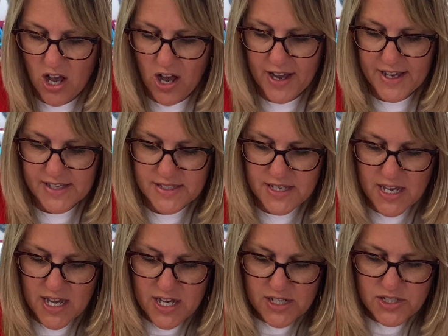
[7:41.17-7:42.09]
eyes,
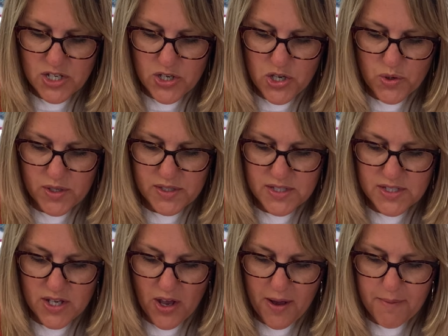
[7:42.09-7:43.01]
so you can
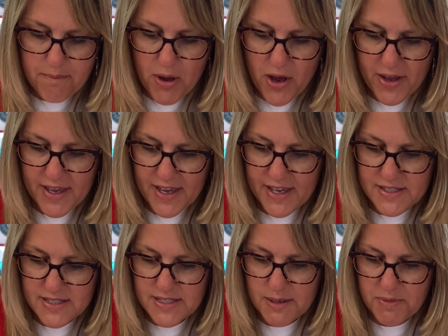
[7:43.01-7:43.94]
start marking in
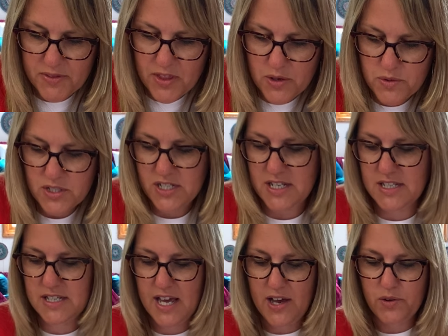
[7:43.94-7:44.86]
some of those
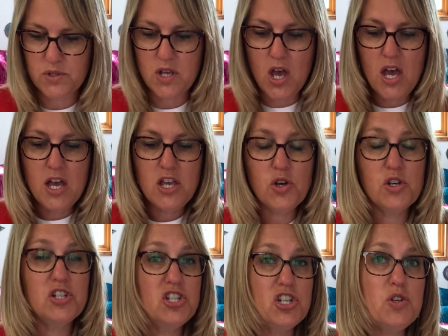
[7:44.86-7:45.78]
details. You
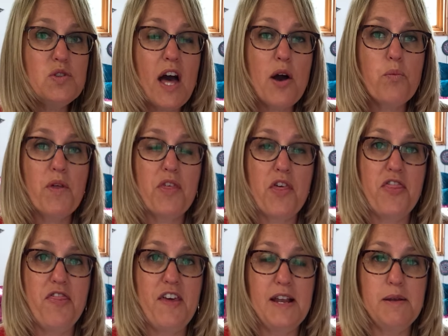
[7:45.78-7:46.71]
could do that with a
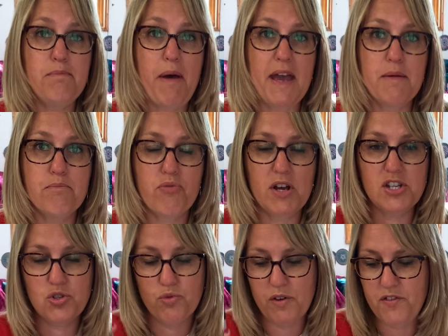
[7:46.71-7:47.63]
thin
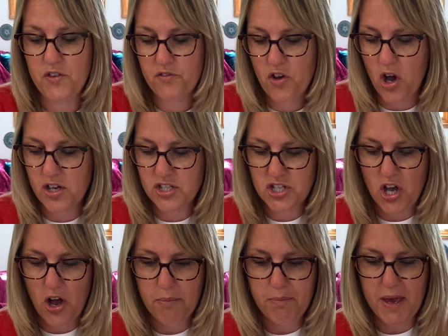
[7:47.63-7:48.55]
paintbrush, or if you've got a
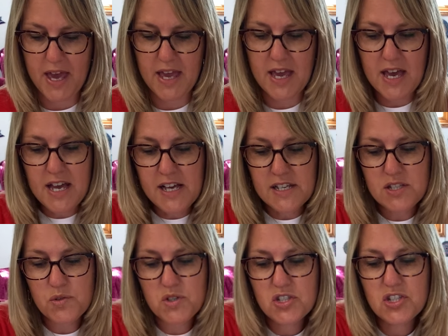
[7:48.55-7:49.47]
Sharpie.
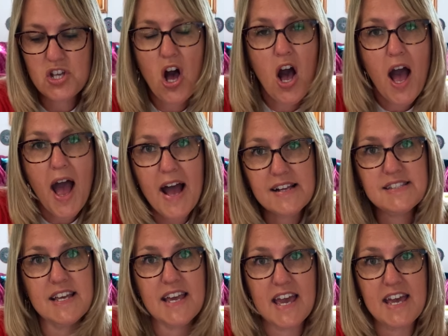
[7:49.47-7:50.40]
So start
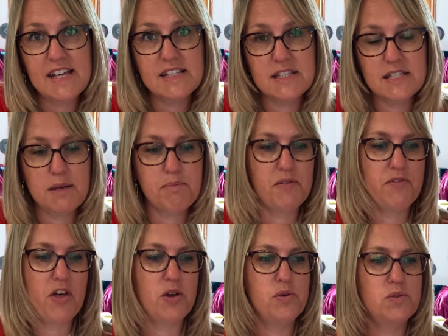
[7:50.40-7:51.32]
adding in some of
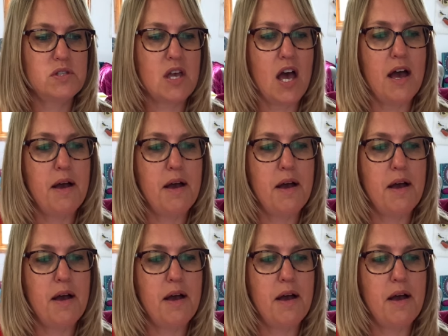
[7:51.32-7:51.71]
those